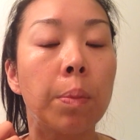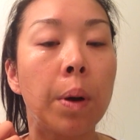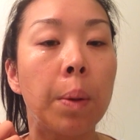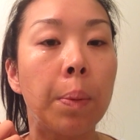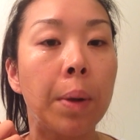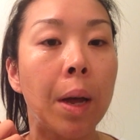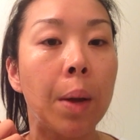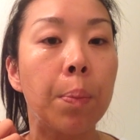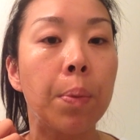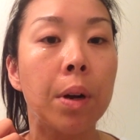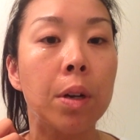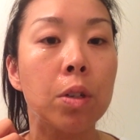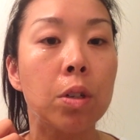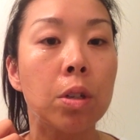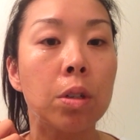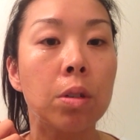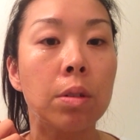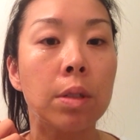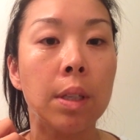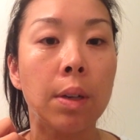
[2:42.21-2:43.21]
apply
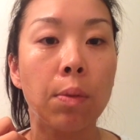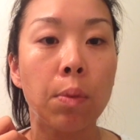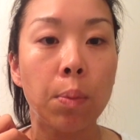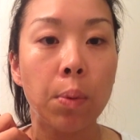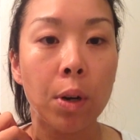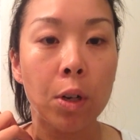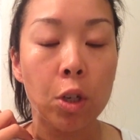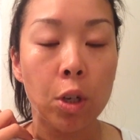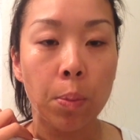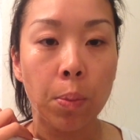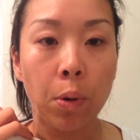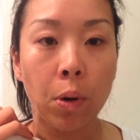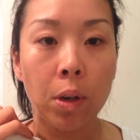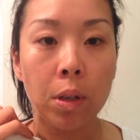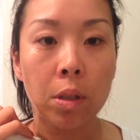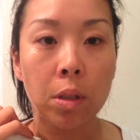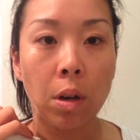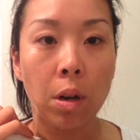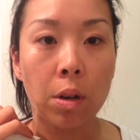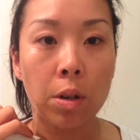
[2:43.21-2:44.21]
pressure to 7 pressure
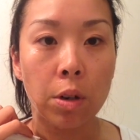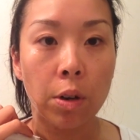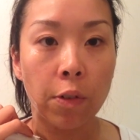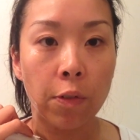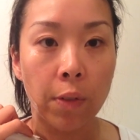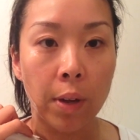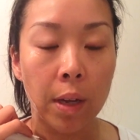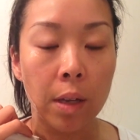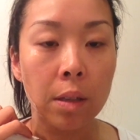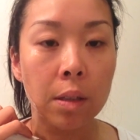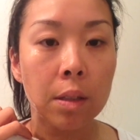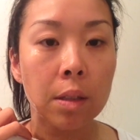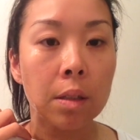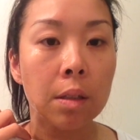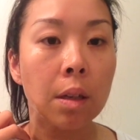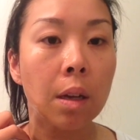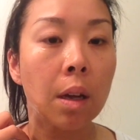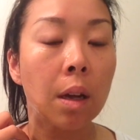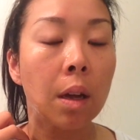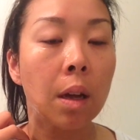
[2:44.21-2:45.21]
points on your face.